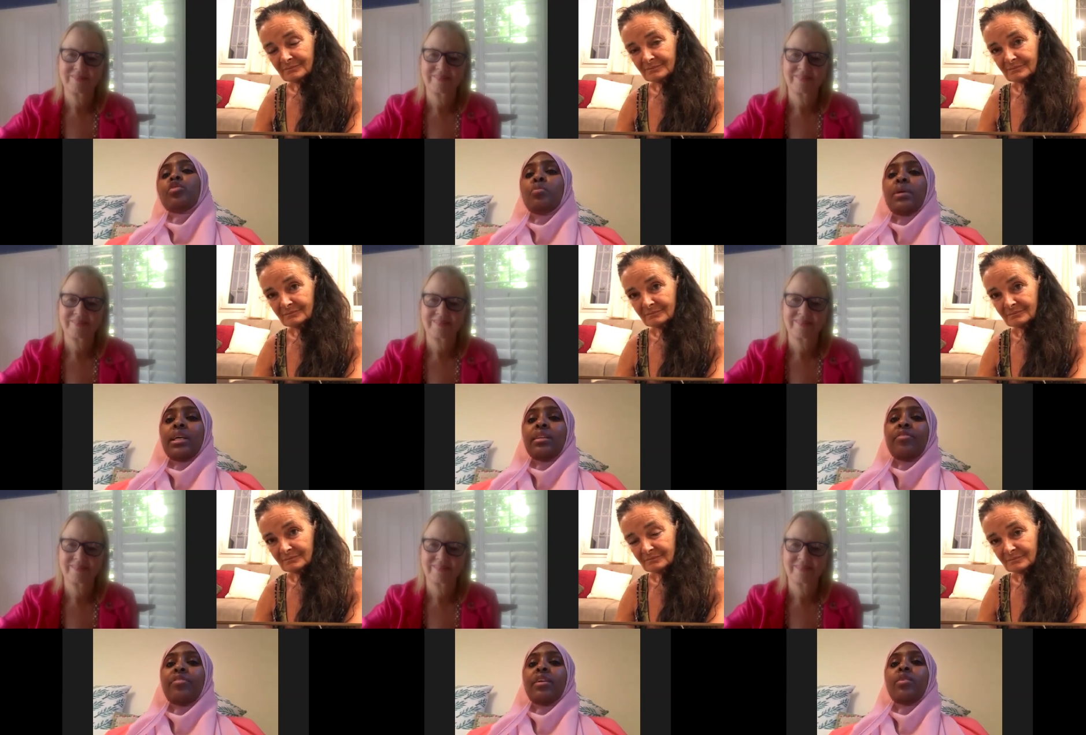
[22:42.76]
Speaker 1: to make a
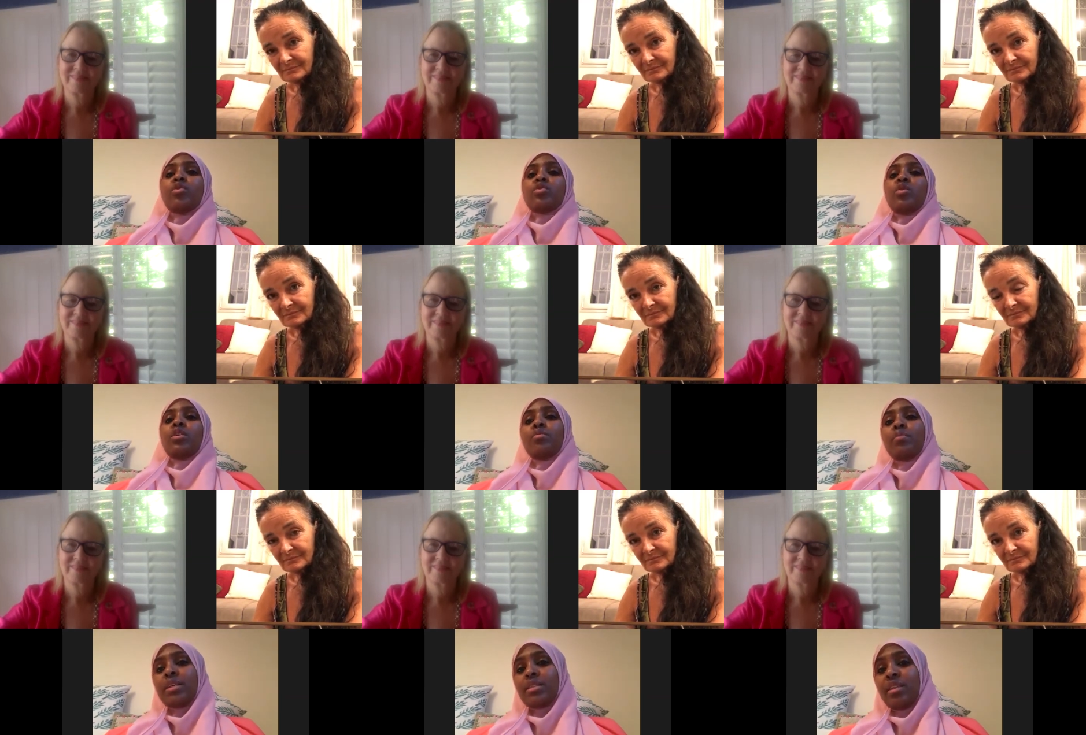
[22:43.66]
difference also it
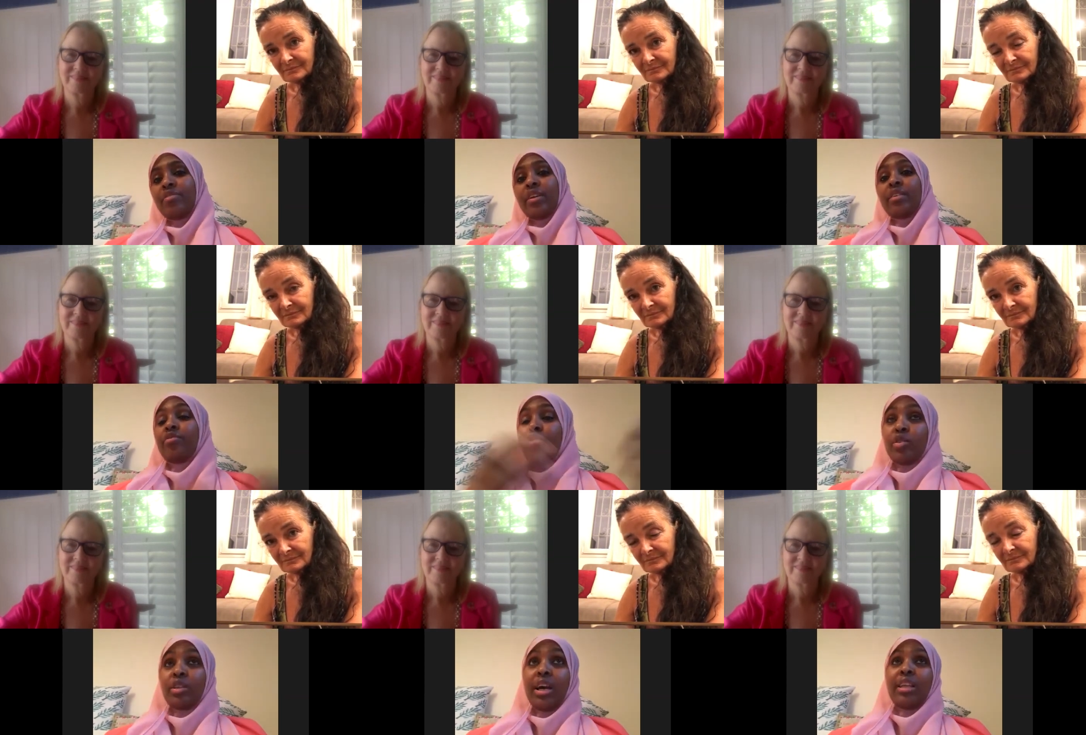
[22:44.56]
makes difference for
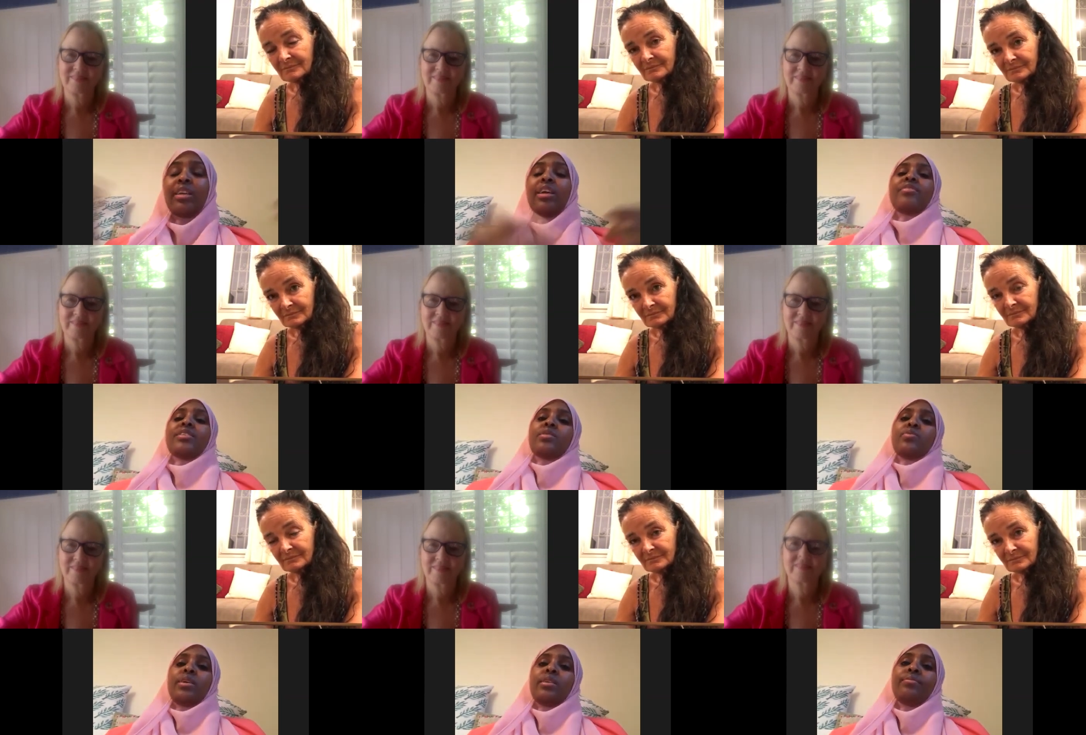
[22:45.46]
the other lives as
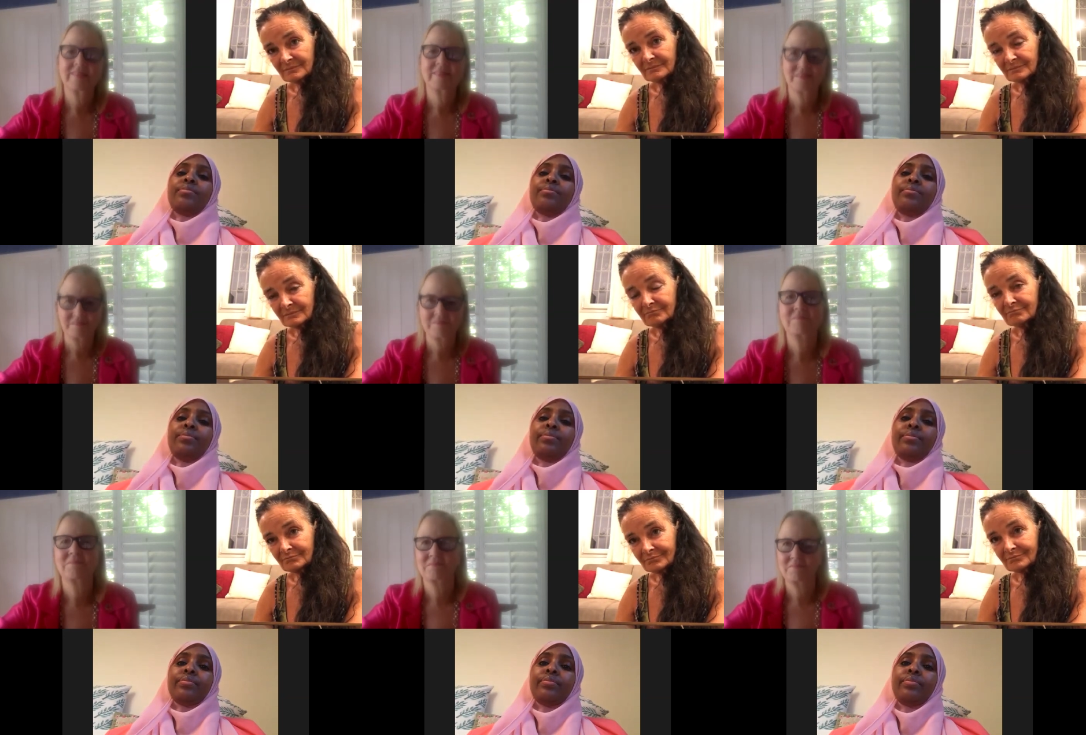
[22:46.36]
well.
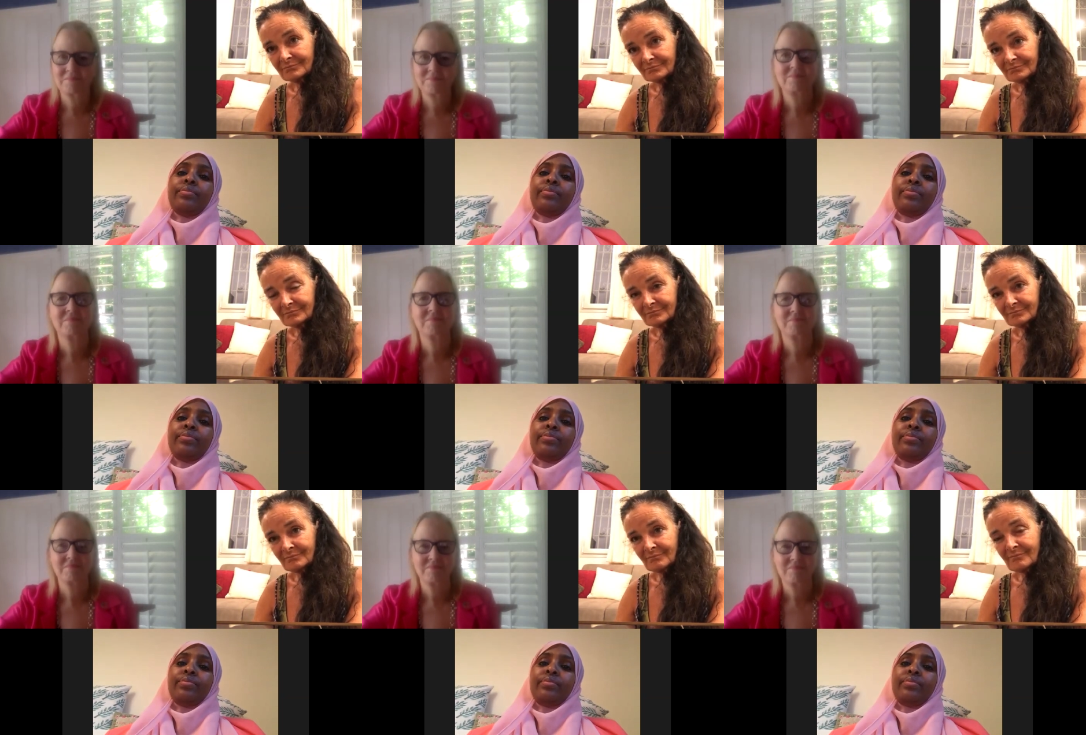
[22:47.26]
Mm.
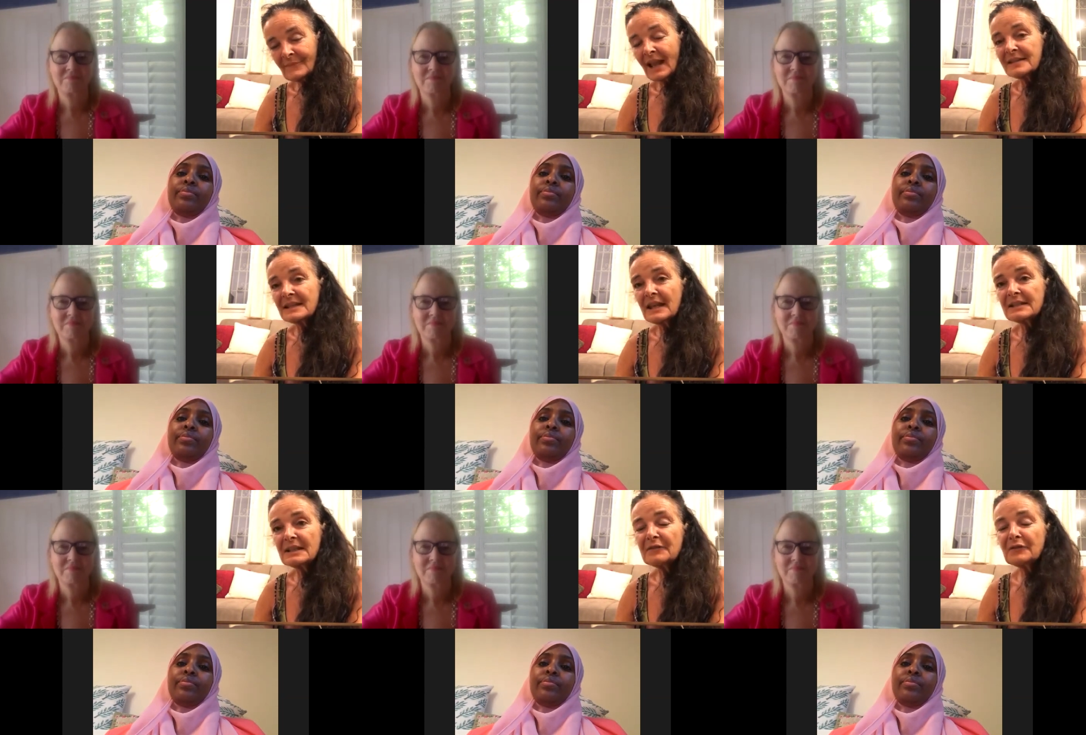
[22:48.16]

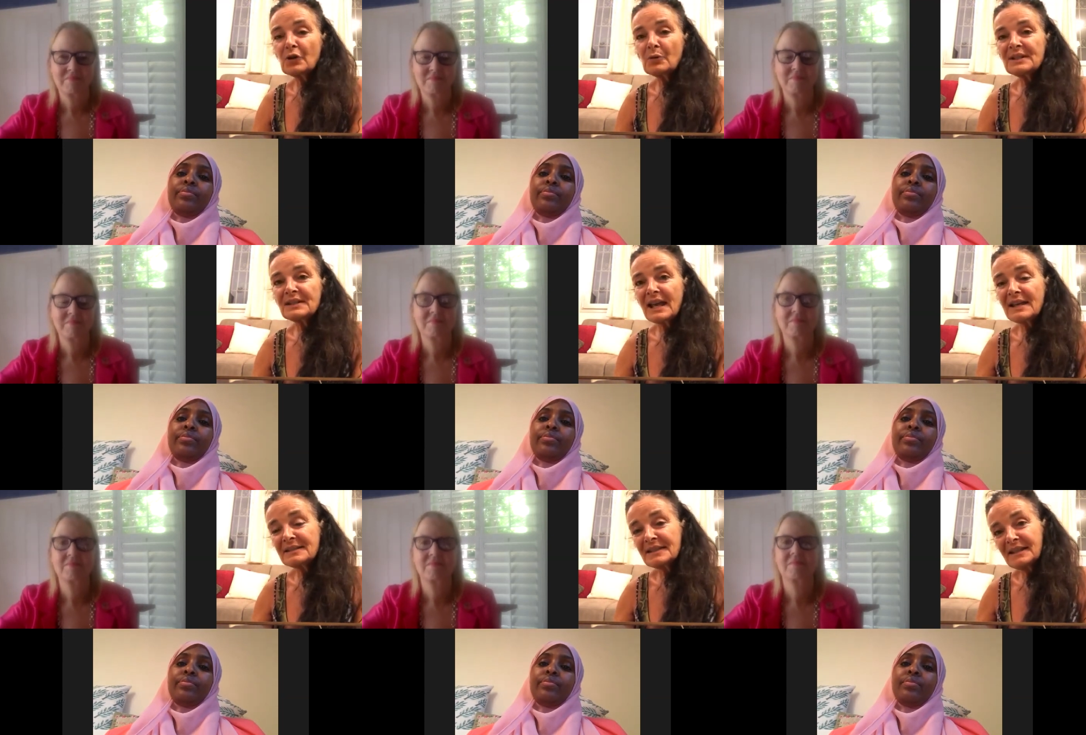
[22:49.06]
Speaker 2: As IFRA always
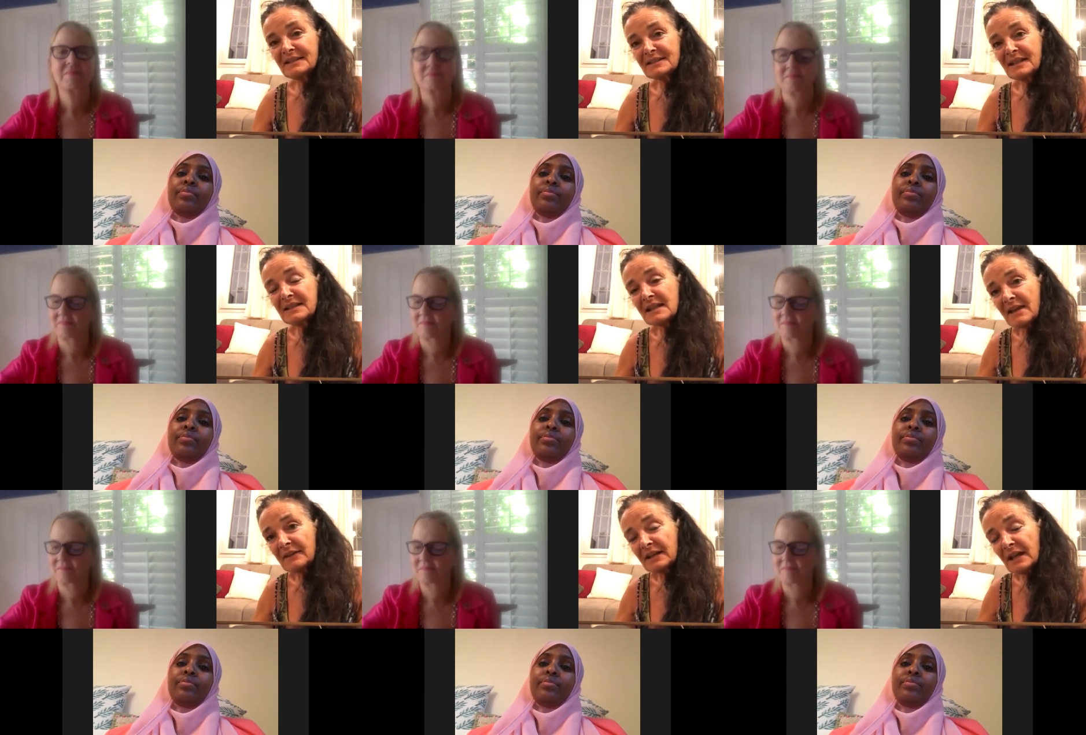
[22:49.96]
says, it's, it's
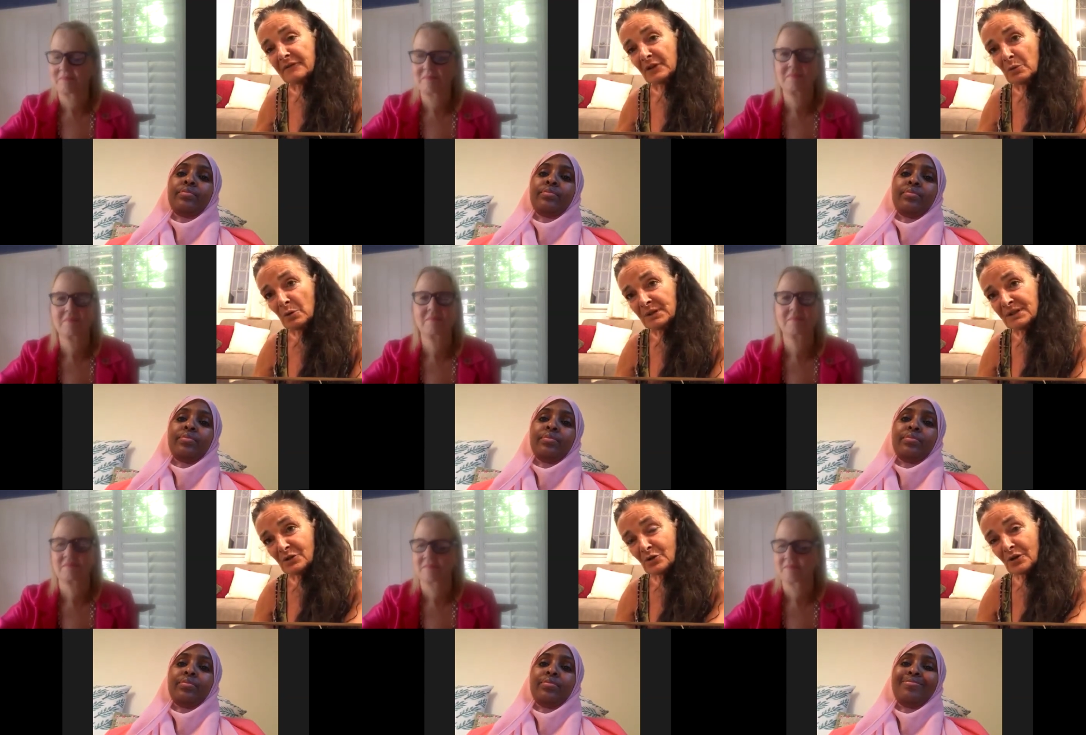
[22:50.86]
in every woman's
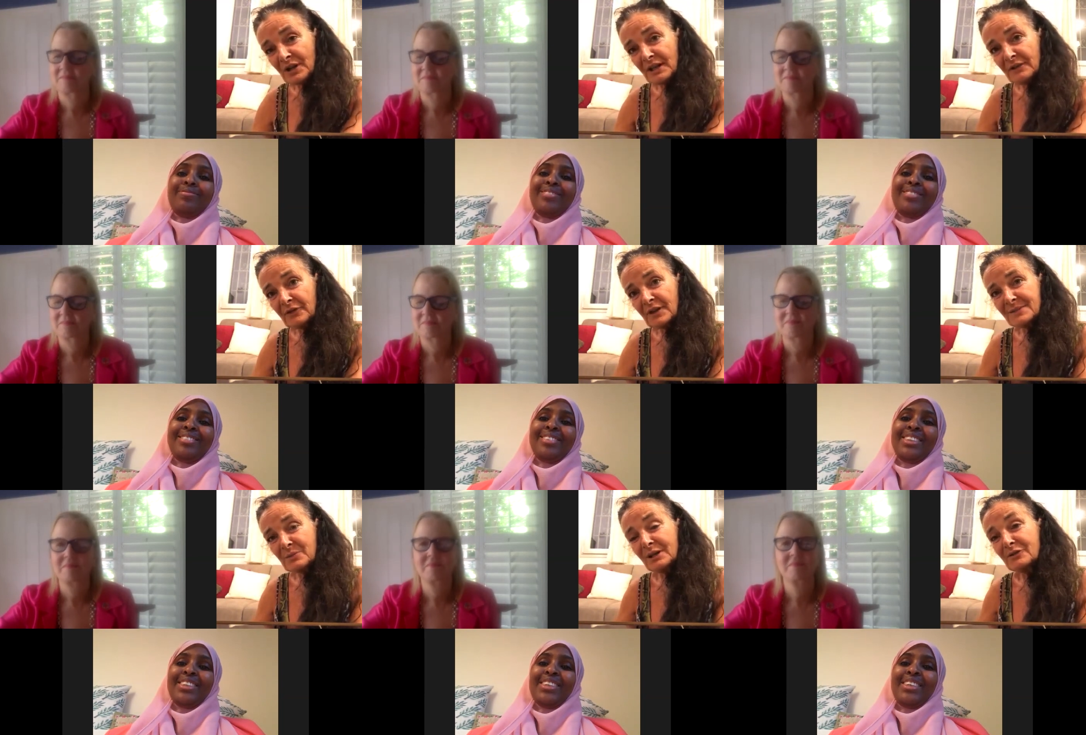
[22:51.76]
story. IFRA is
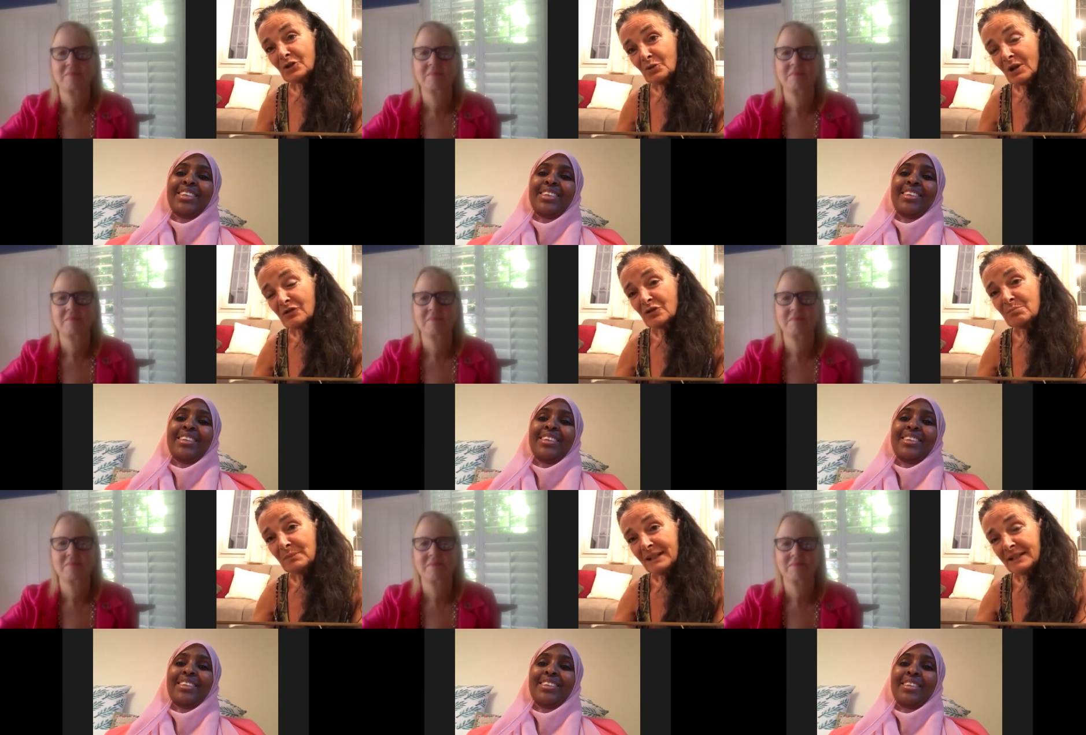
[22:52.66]
one of 200
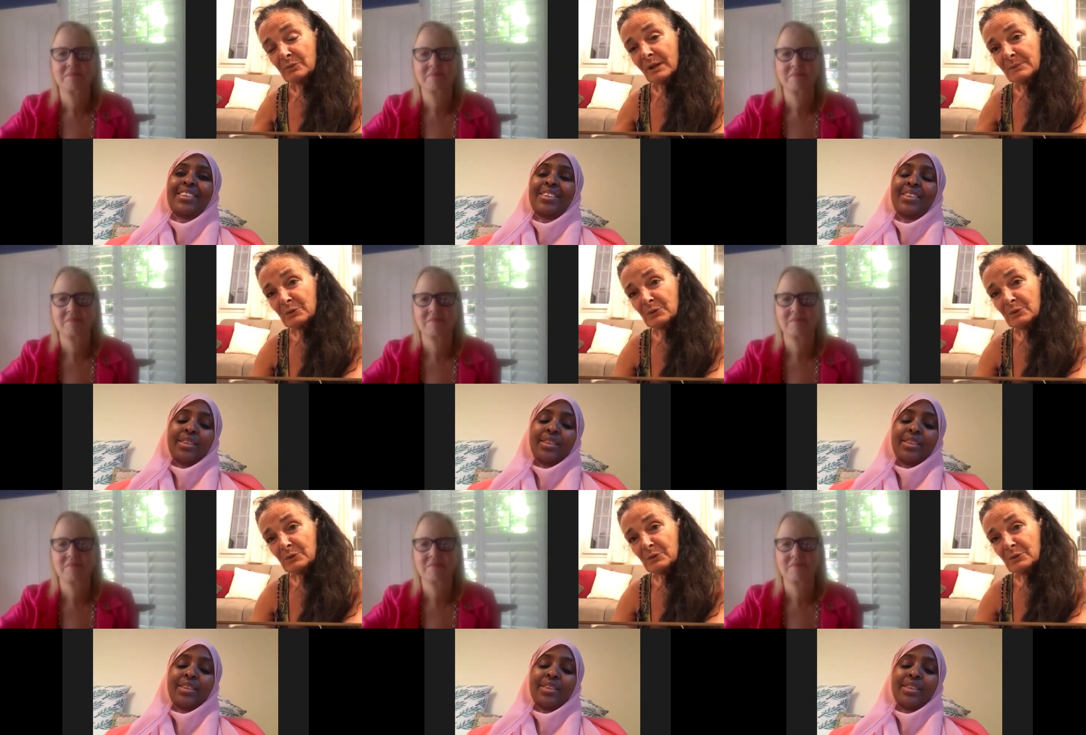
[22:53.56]
million women